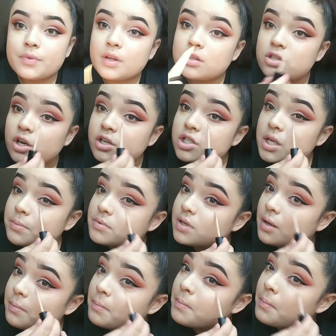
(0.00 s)
Tarte Shape
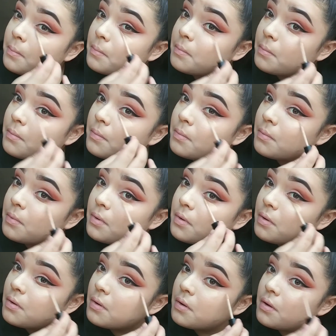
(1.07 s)
Tape.
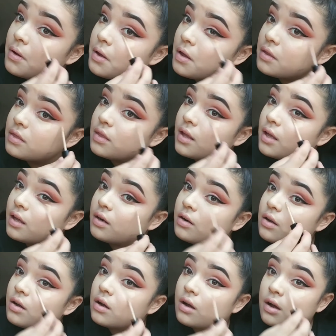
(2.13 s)
And then
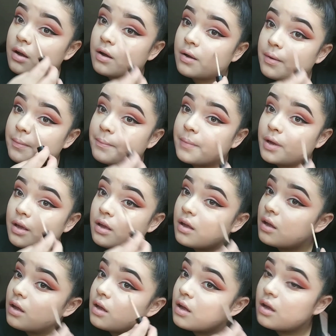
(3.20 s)

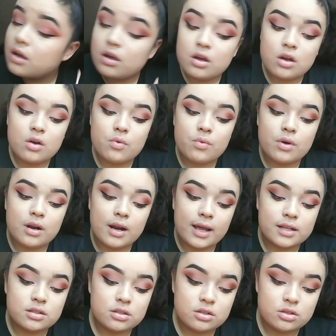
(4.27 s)
what I like
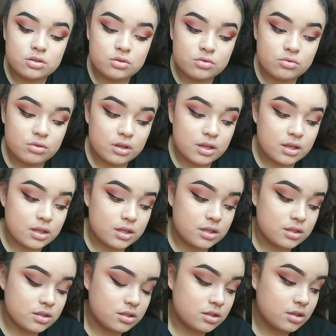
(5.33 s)
to do
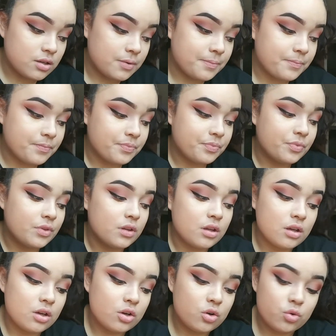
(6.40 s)
is
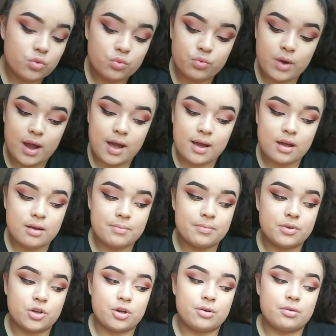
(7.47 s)
grab
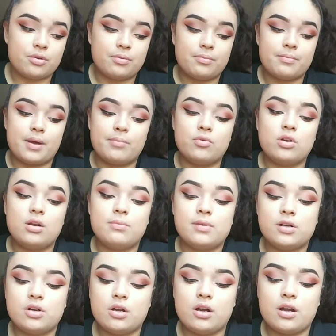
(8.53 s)
my beauty
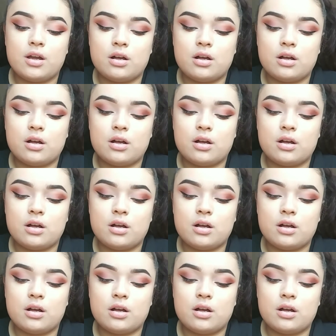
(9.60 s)
blender.